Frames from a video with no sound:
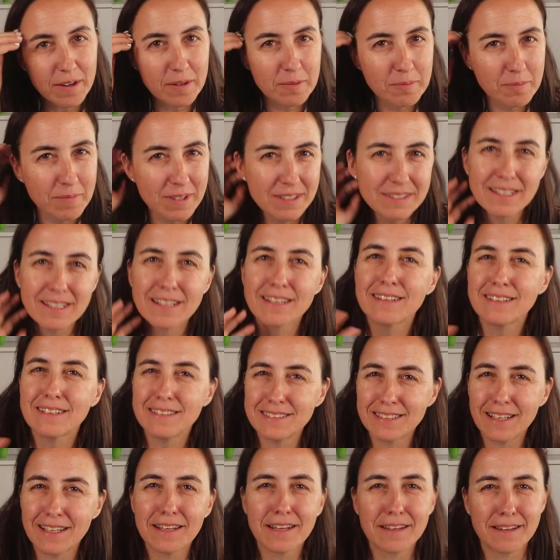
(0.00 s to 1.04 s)
it means at
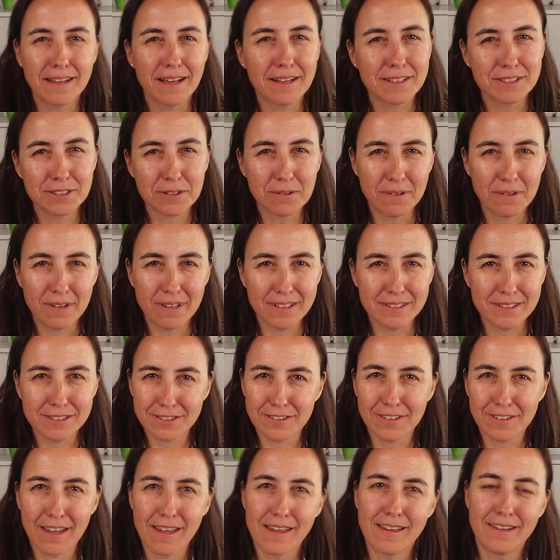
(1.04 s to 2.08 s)
least that the DAX query
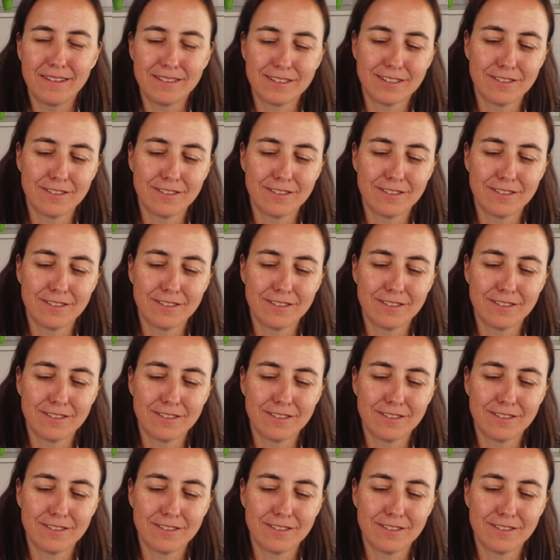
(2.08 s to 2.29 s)
is okay.